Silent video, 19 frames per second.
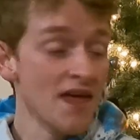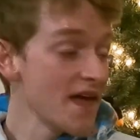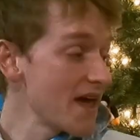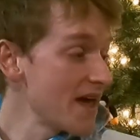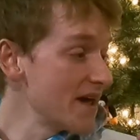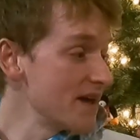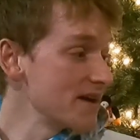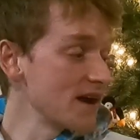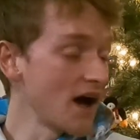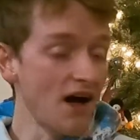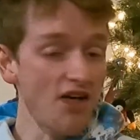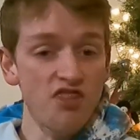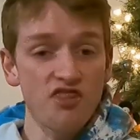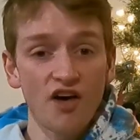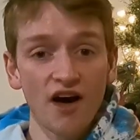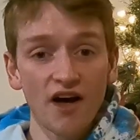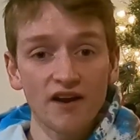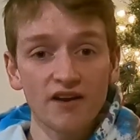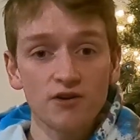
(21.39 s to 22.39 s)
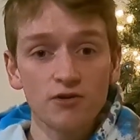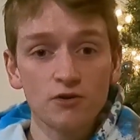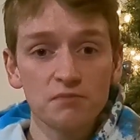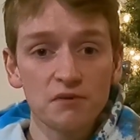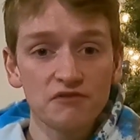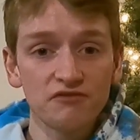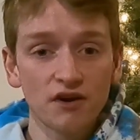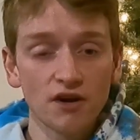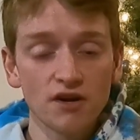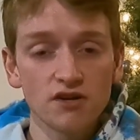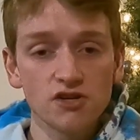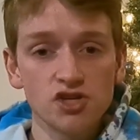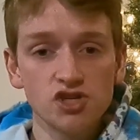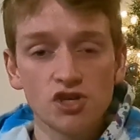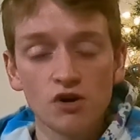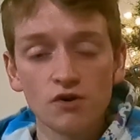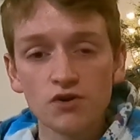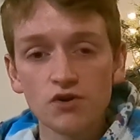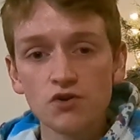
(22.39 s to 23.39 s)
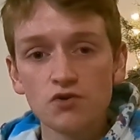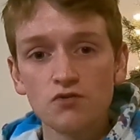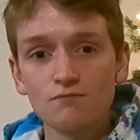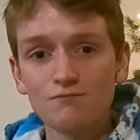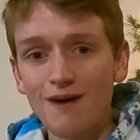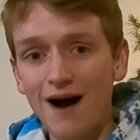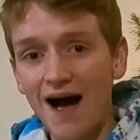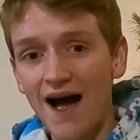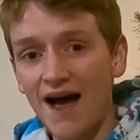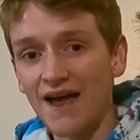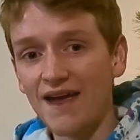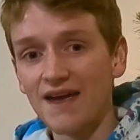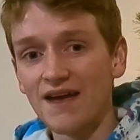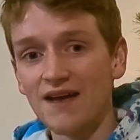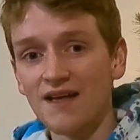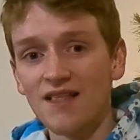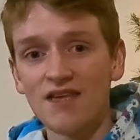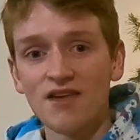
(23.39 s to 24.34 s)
And I thought it would be fun to show you my